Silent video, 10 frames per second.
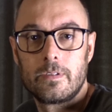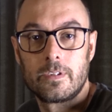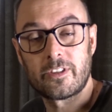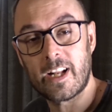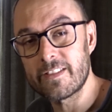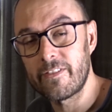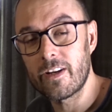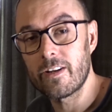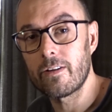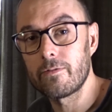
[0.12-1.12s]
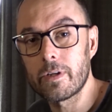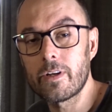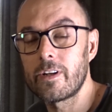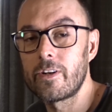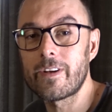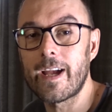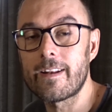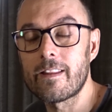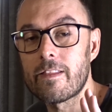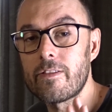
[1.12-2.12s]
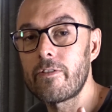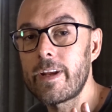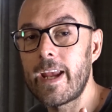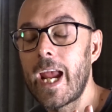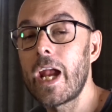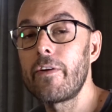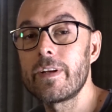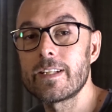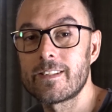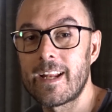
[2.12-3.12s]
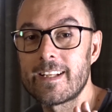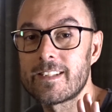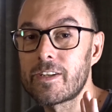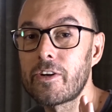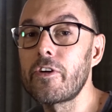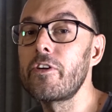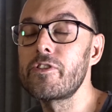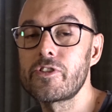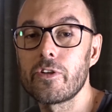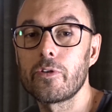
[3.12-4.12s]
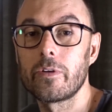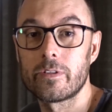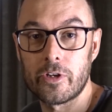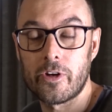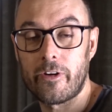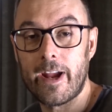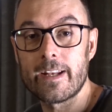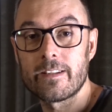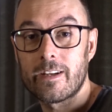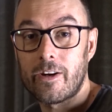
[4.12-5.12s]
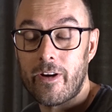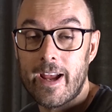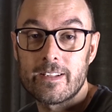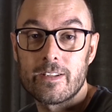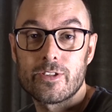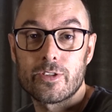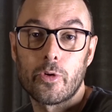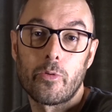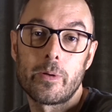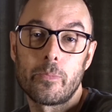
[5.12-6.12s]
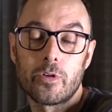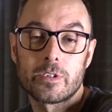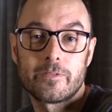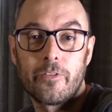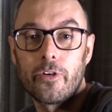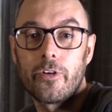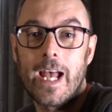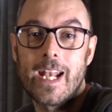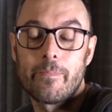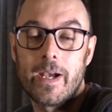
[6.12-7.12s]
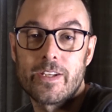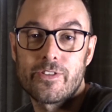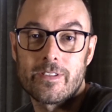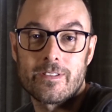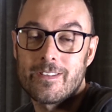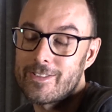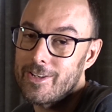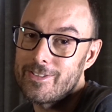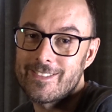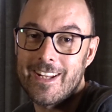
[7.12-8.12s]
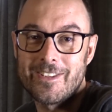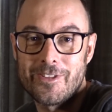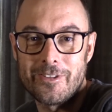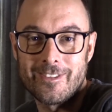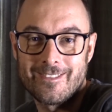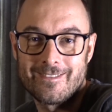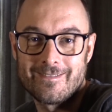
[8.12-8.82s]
In today's video, we're going to look at three areas that is crucial to create great storyboards for your animations. So stay tuned.